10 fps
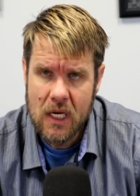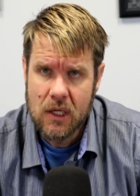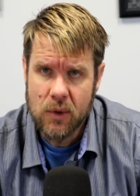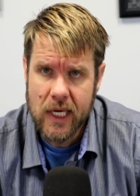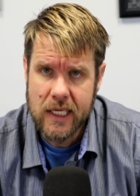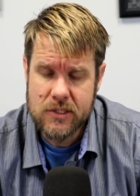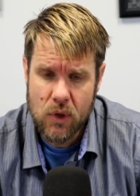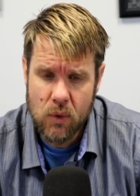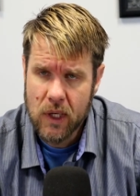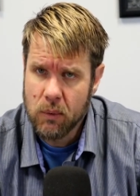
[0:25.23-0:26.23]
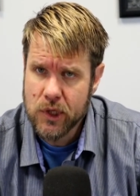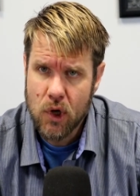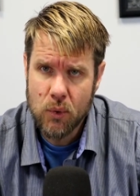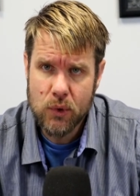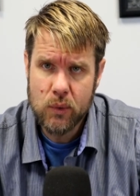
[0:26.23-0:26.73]
Okay, so when you
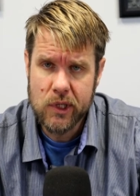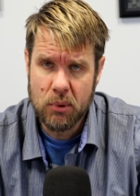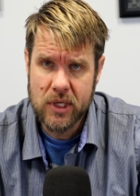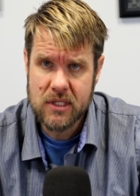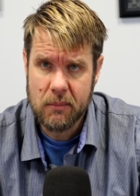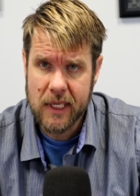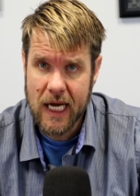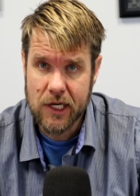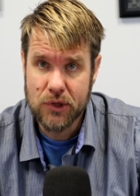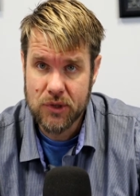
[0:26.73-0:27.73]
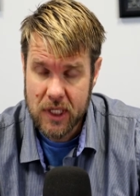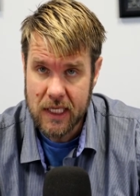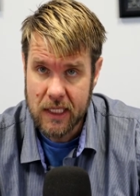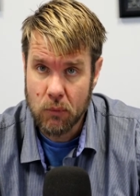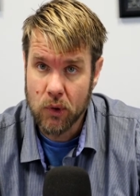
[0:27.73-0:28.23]
go through and you bring somebody on your
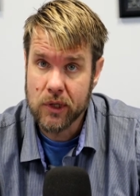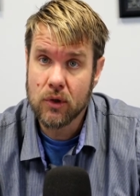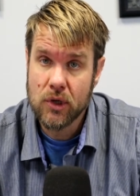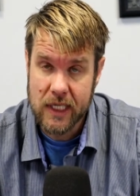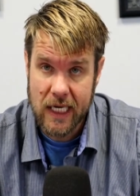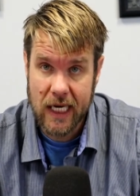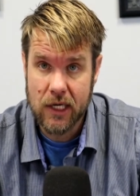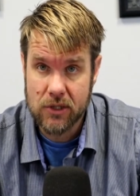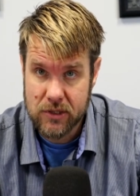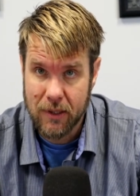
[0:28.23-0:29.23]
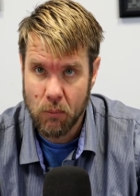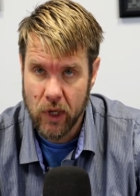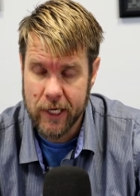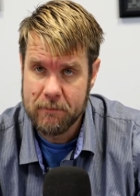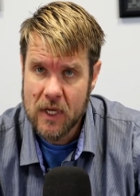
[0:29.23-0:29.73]
team or you're looking to hire
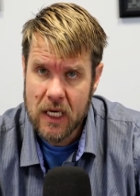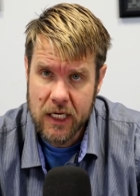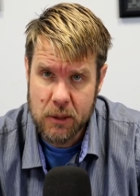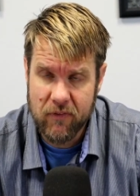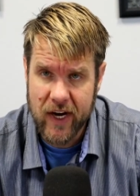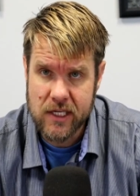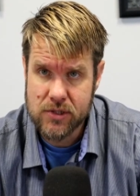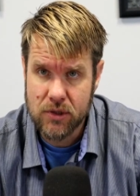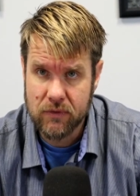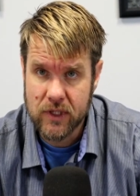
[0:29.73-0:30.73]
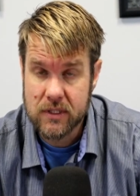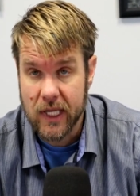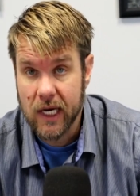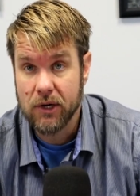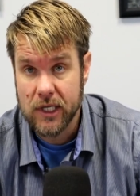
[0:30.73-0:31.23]
someone to provide a service,
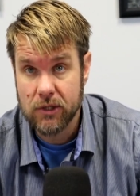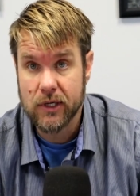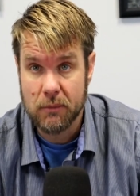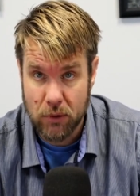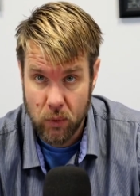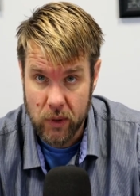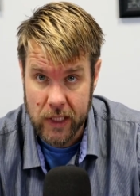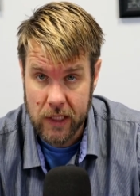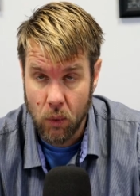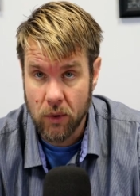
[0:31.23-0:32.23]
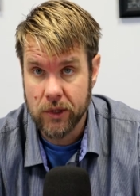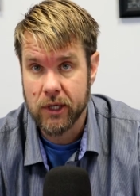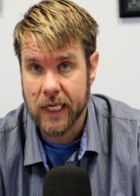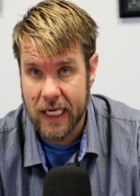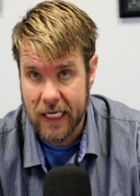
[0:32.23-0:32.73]
they are either an employee or
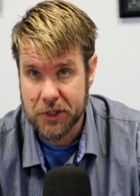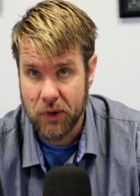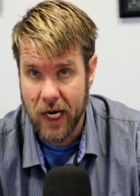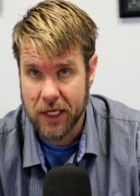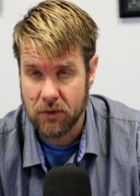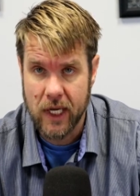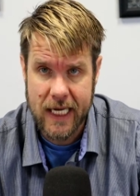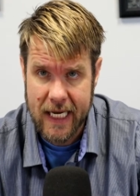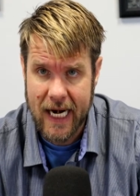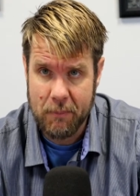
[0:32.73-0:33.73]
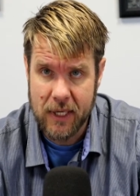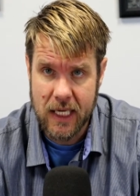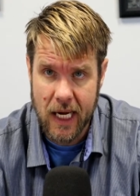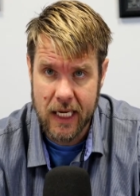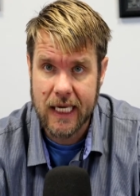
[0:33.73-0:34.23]
they're a contractor. They cannot
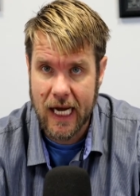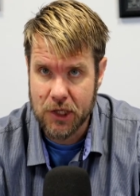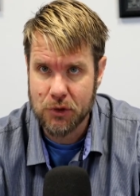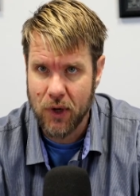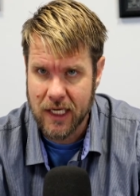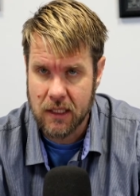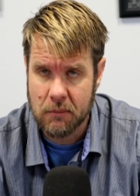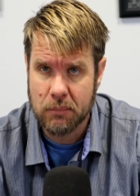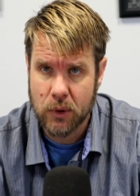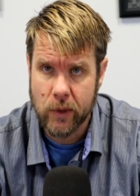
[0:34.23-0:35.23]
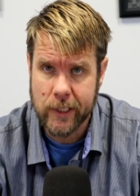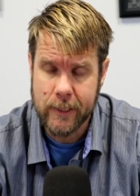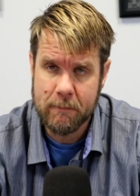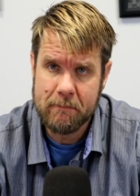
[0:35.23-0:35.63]
be a contracted employee.